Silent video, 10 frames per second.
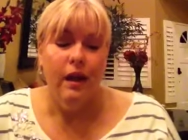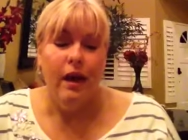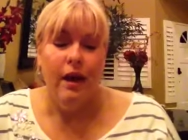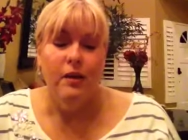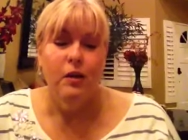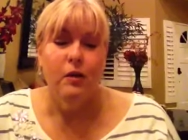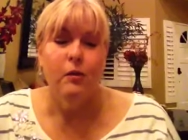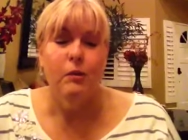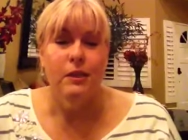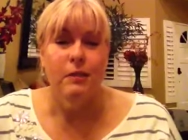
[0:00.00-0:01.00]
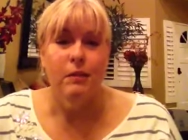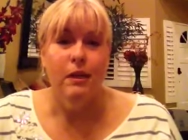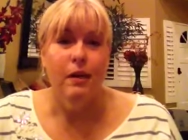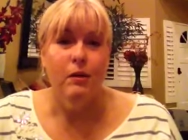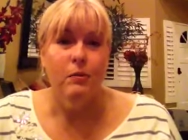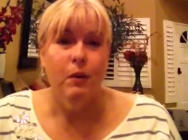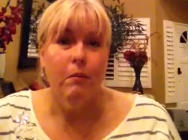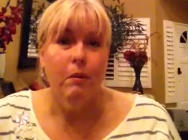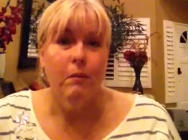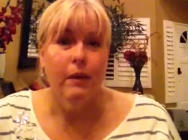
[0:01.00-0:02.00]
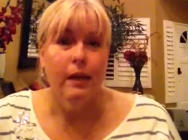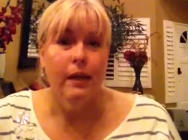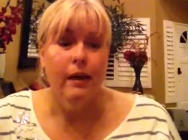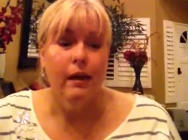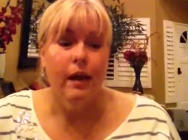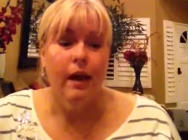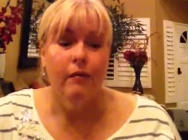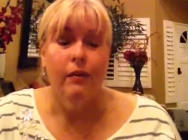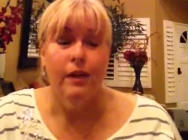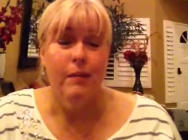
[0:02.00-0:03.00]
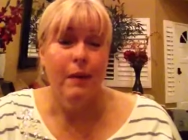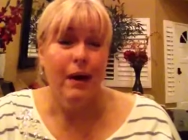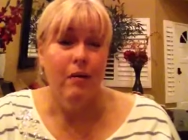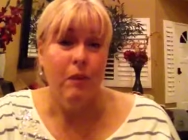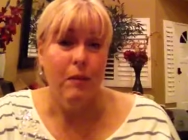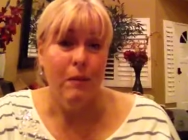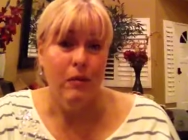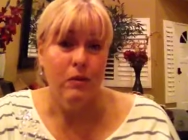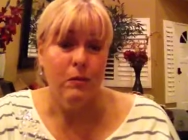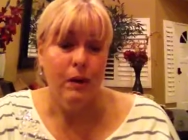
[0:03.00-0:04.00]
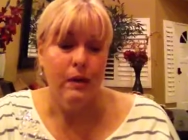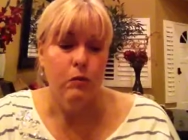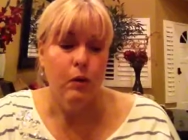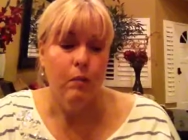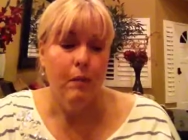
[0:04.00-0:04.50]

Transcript: I knew it was something that was probably heavily in the back of my mother's mind as well.